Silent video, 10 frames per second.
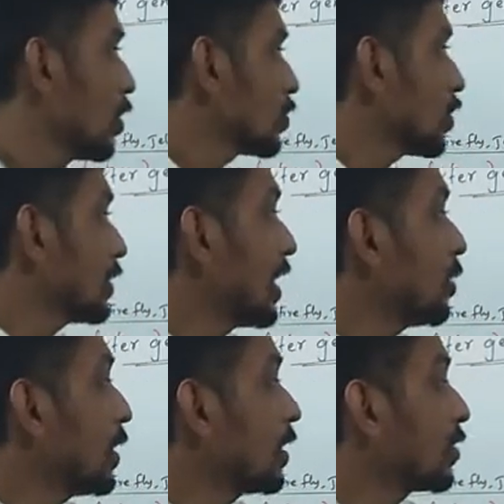So
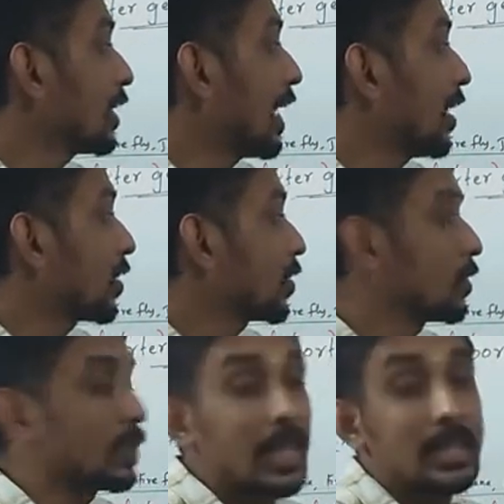that
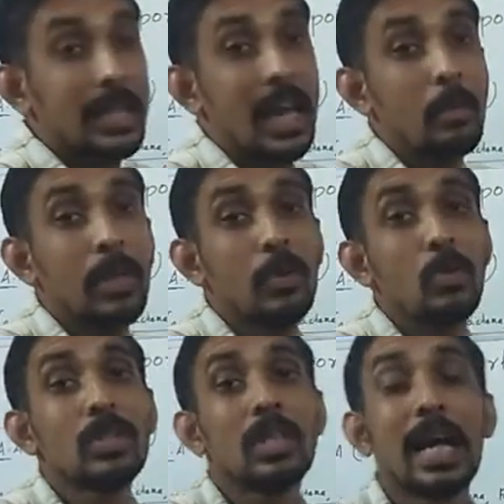beta-galactosidase can be
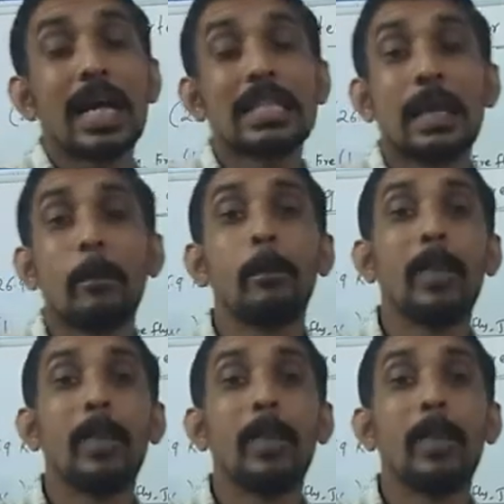used as a